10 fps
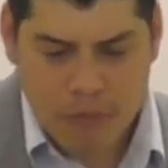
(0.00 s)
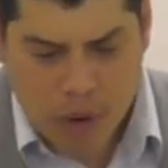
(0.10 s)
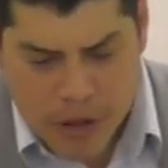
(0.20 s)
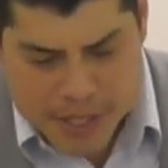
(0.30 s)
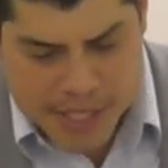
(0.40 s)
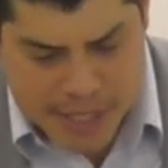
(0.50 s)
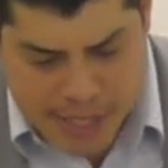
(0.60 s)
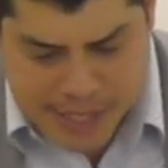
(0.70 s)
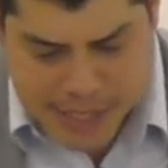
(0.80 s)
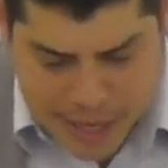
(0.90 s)
one of the sins
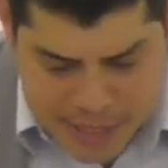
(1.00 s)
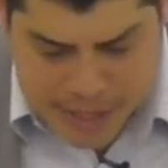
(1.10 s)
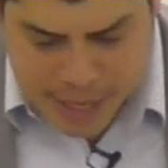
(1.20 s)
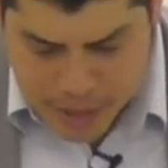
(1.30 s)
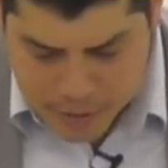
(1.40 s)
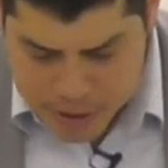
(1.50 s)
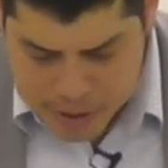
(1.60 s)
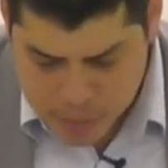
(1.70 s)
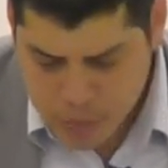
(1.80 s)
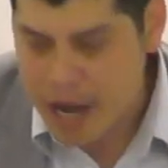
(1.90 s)
that's in there. Let's say, what is
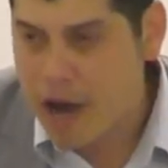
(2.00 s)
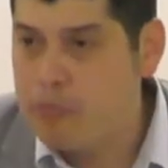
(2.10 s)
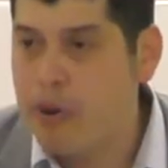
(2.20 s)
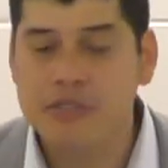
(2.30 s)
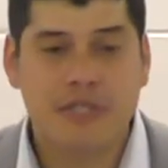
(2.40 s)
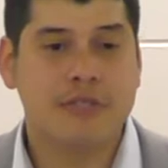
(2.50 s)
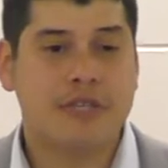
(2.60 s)
it? Proud, boasters.